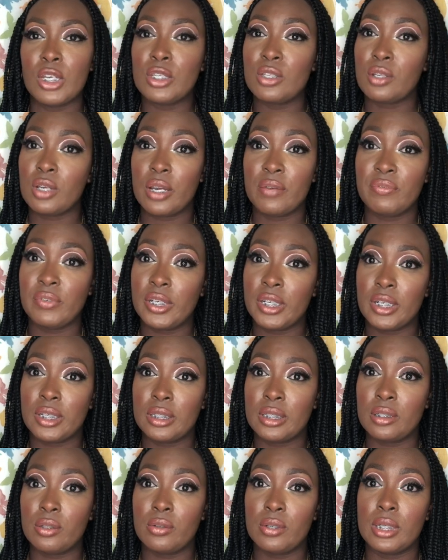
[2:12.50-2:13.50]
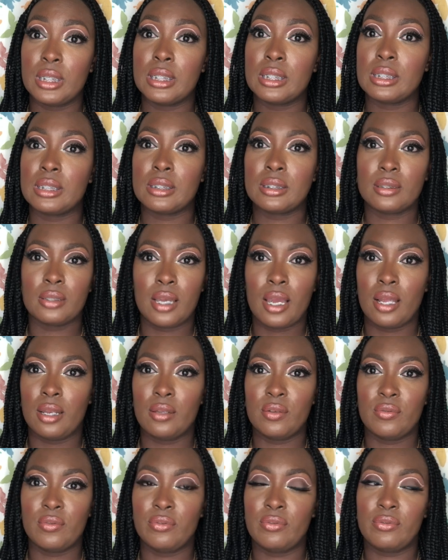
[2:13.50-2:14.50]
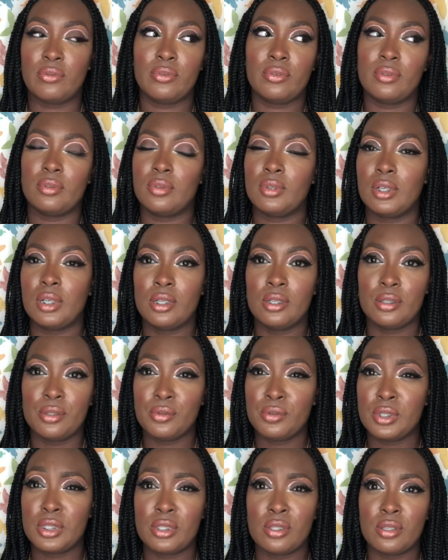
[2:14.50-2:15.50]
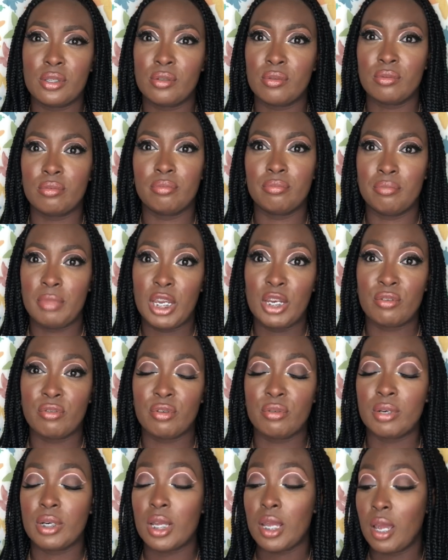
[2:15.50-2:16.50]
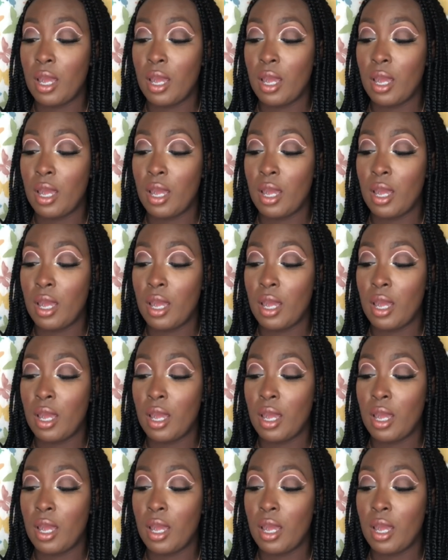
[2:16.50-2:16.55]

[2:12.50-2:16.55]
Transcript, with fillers: Sorry if you hear the noise, I live close to the main road.